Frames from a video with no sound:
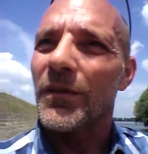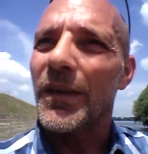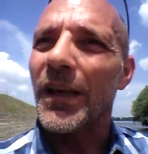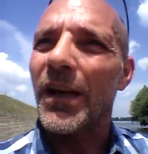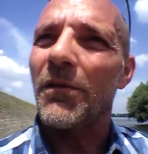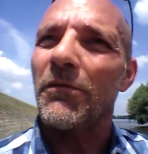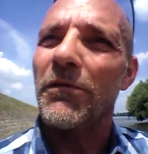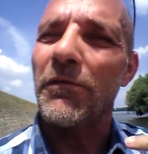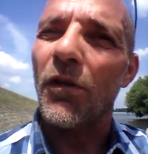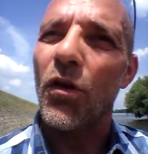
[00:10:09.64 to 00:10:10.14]
that
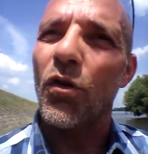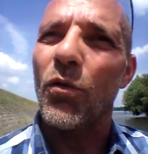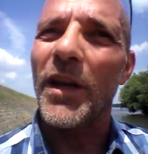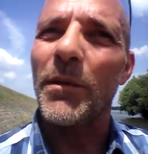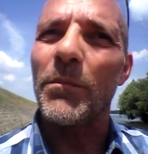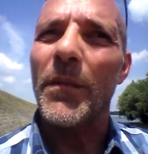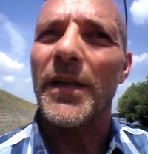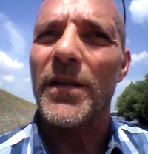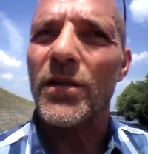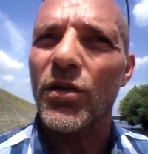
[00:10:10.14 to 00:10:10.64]
I'm
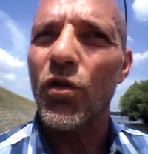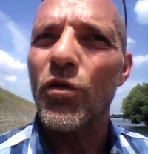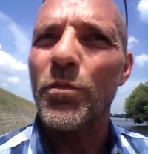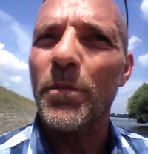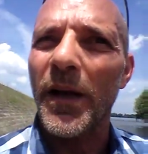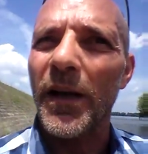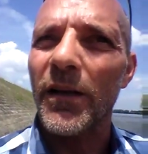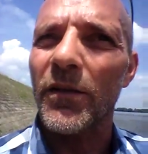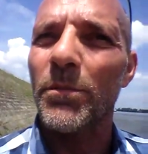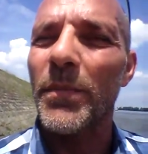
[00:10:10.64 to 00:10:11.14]
following my soul
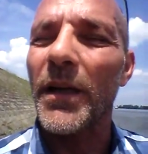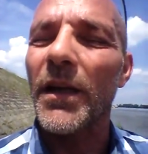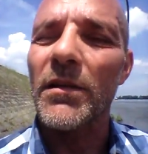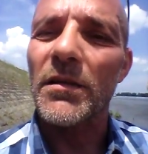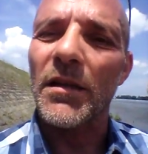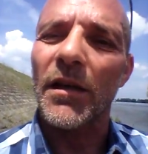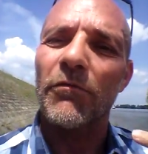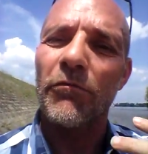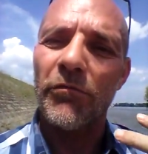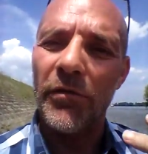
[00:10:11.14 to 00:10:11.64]
path
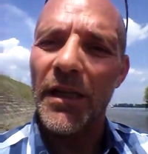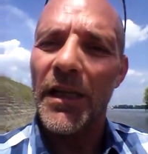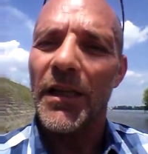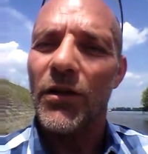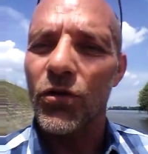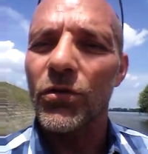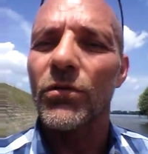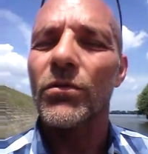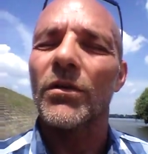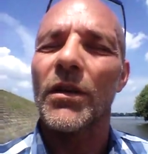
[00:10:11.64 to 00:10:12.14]
because I really
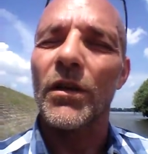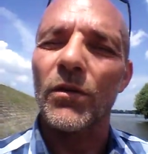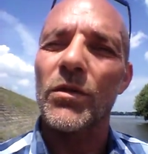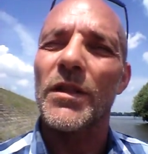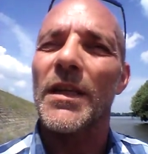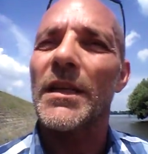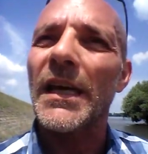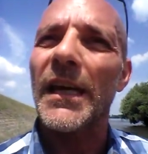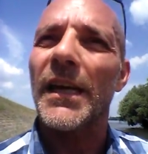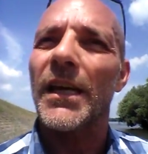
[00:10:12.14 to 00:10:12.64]
do know
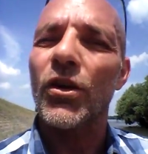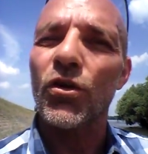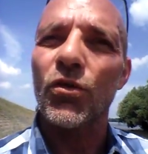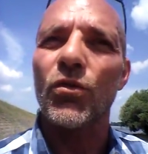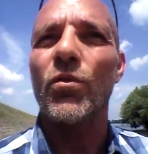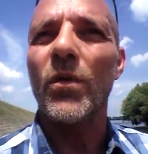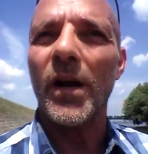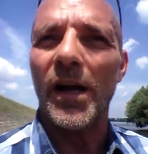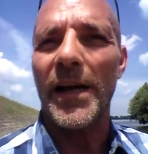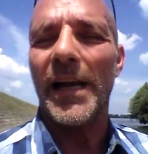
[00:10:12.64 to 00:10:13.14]
today
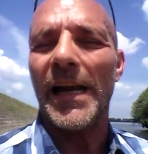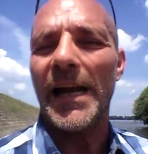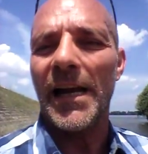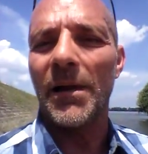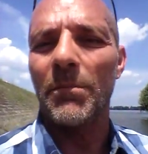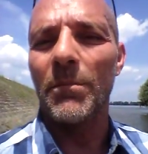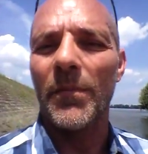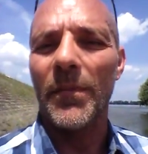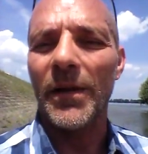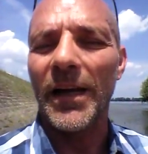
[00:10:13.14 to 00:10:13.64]
who I
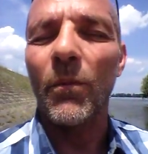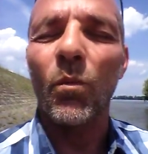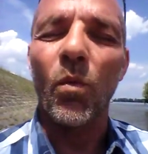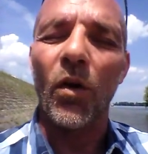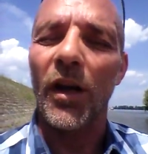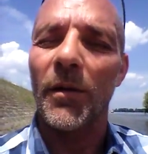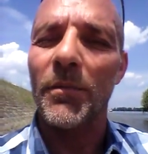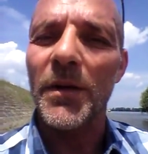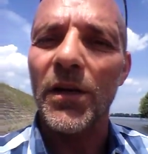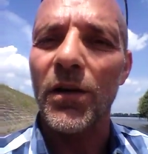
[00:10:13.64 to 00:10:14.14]
am and
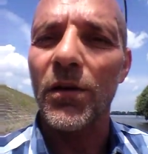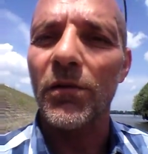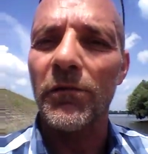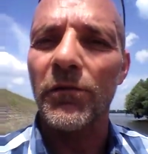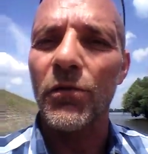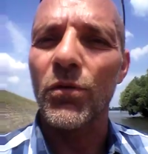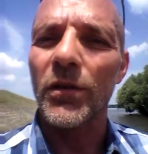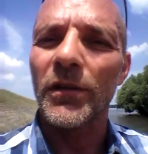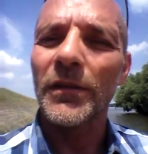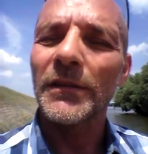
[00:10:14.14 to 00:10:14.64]
what I'm here
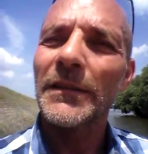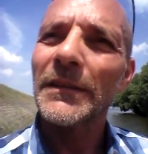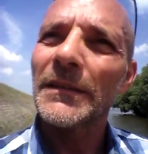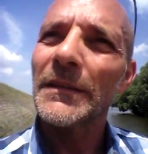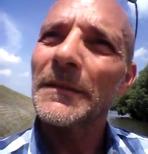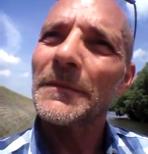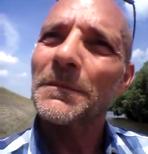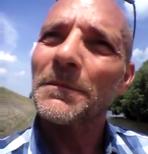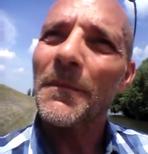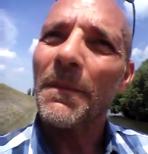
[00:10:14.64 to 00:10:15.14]
for.
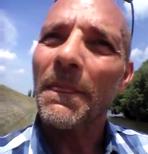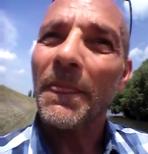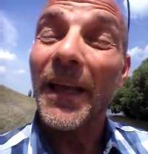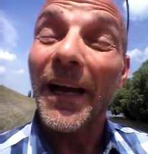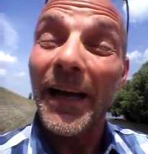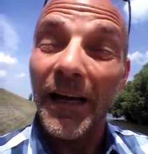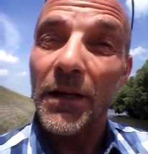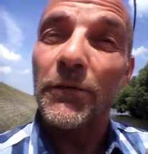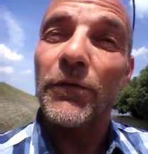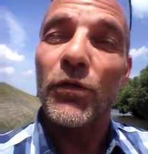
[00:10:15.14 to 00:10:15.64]

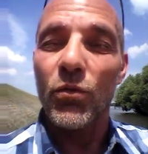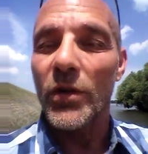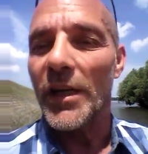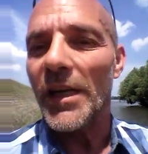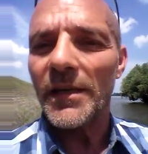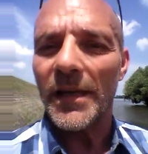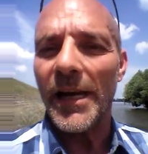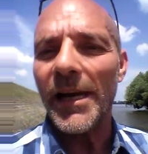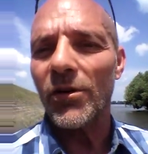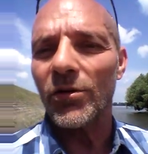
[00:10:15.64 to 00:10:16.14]
And if you
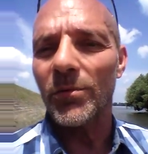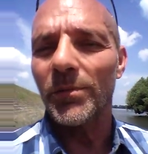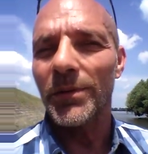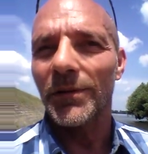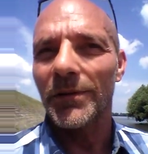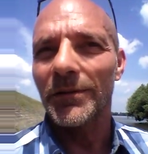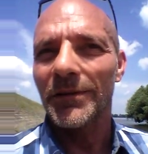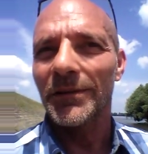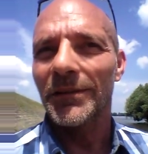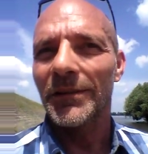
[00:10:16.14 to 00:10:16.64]
need help,
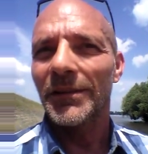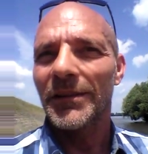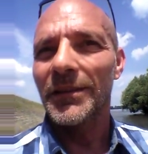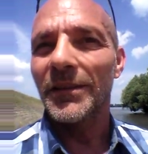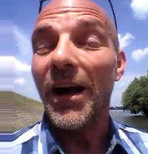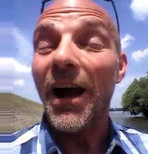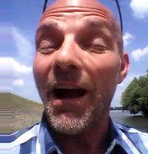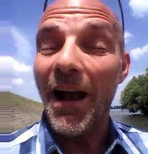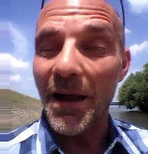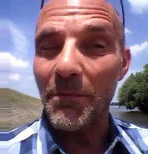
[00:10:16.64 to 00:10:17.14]

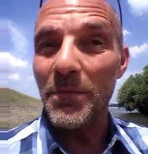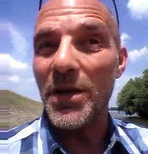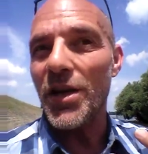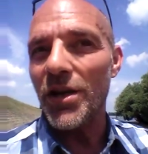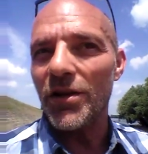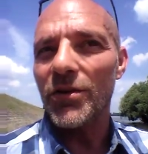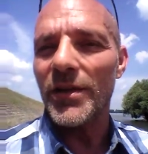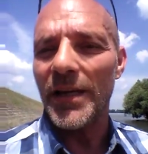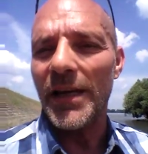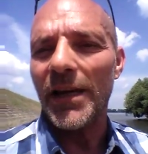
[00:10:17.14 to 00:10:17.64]
I am
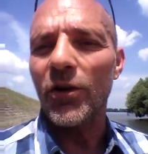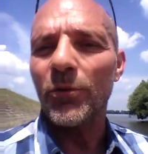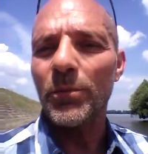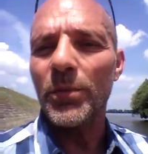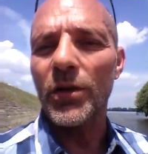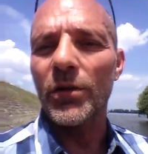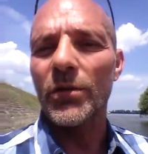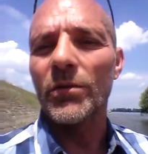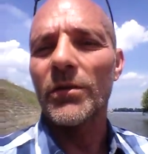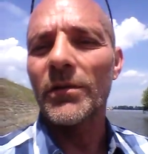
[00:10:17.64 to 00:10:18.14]
here to
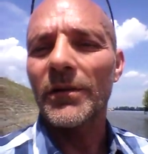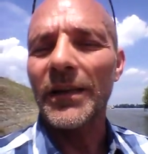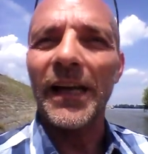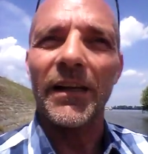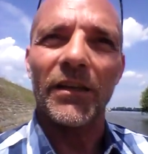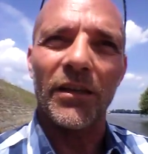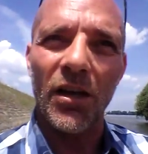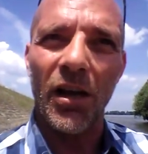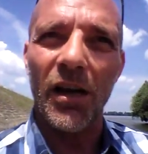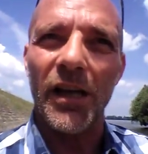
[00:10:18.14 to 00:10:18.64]
help you
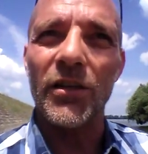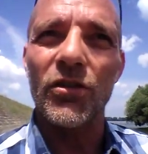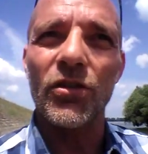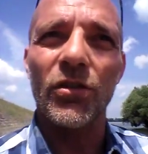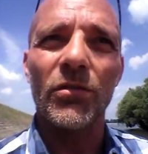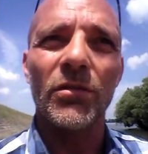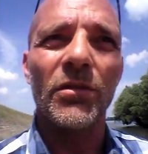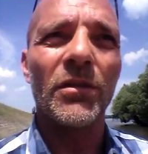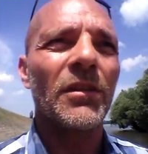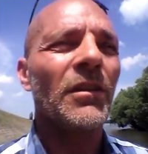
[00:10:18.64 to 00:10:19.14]
and guide
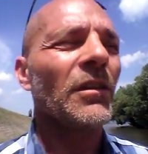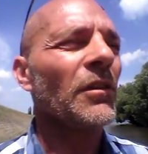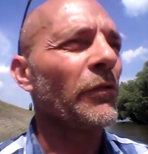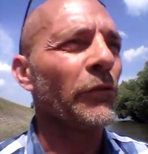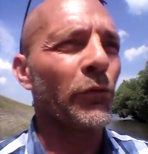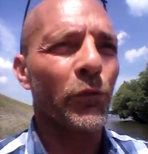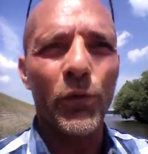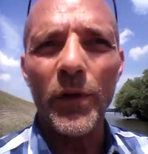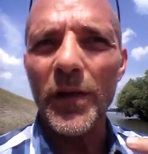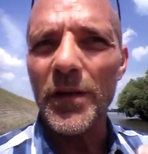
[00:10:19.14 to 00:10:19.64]
you
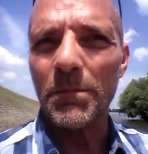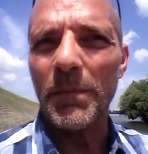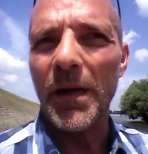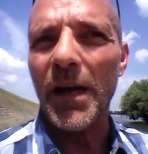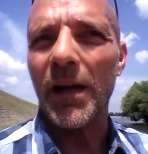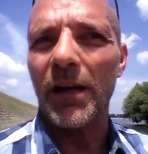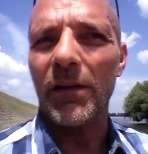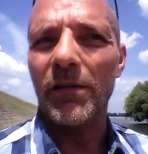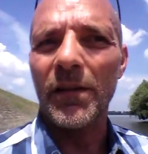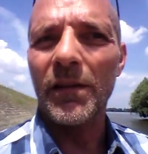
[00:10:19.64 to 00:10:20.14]
through this
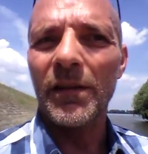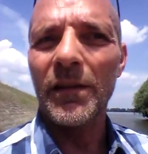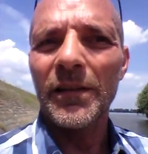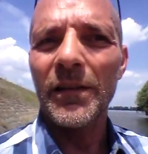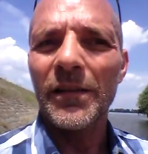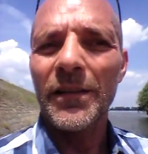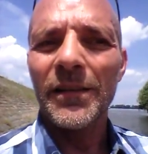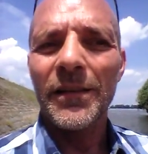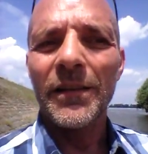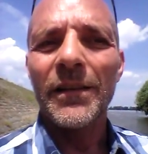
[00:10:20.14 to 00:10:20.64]
path,
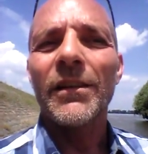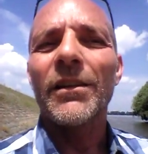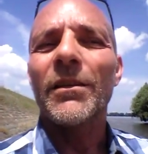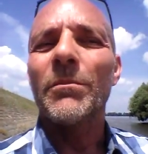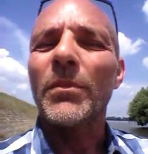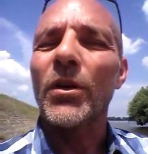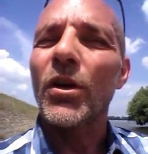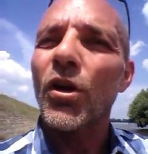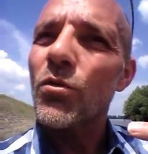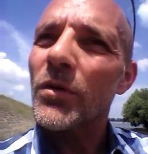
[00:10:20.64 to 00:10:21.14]

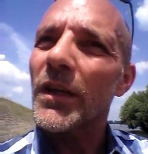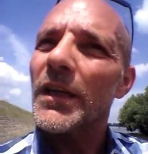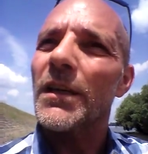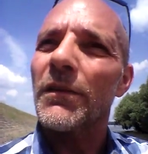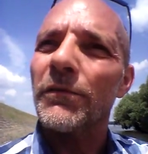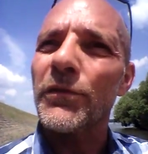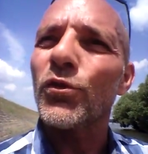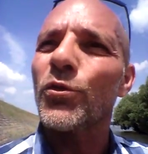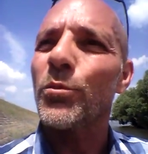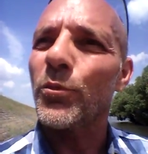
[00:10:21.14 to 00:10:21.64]
but only
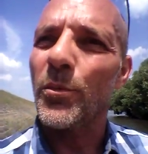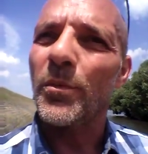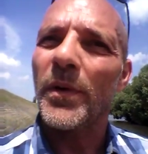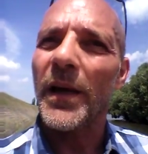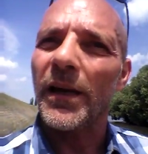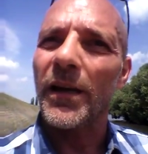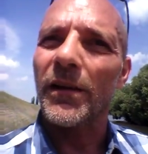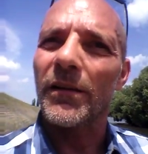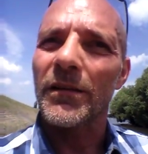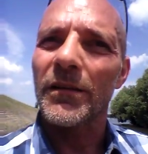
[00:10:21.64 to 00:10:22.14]
if you're
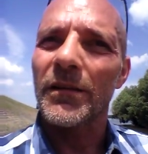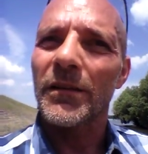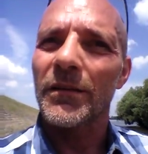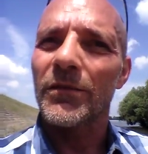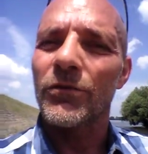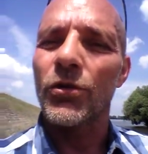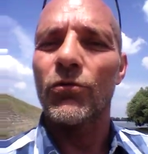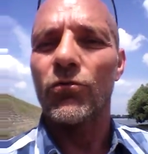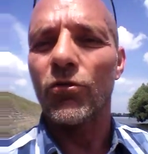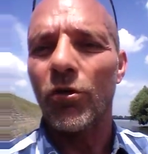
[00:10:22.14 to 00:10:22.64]
prepared
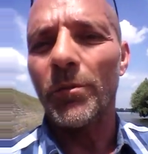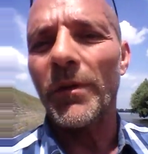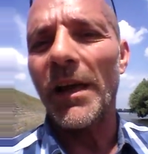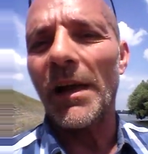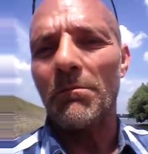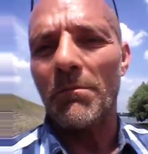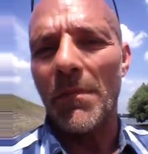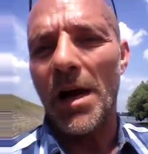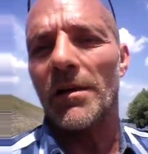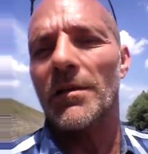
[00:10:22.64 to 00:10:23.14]
to drop
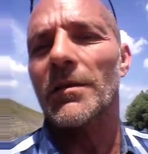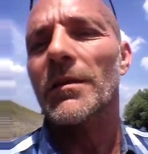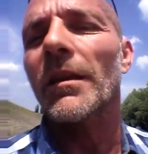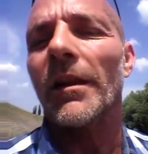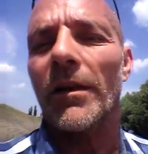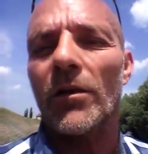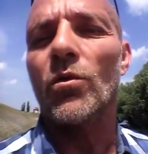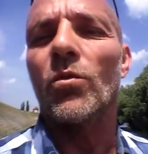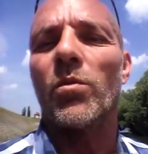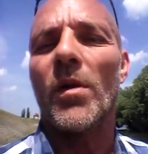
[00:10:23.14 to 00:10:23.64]
that mask
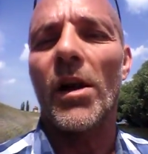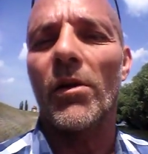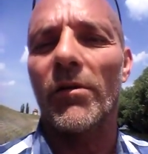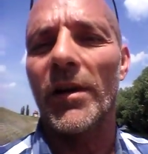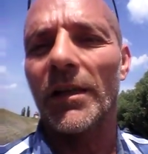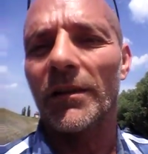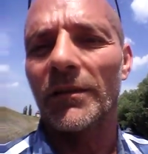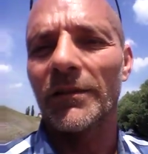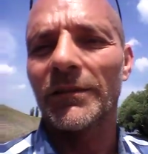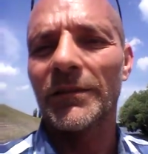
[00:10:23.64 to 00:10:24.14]
that you're
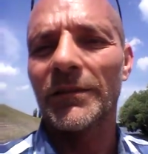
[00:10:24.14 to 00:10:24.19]
wearing.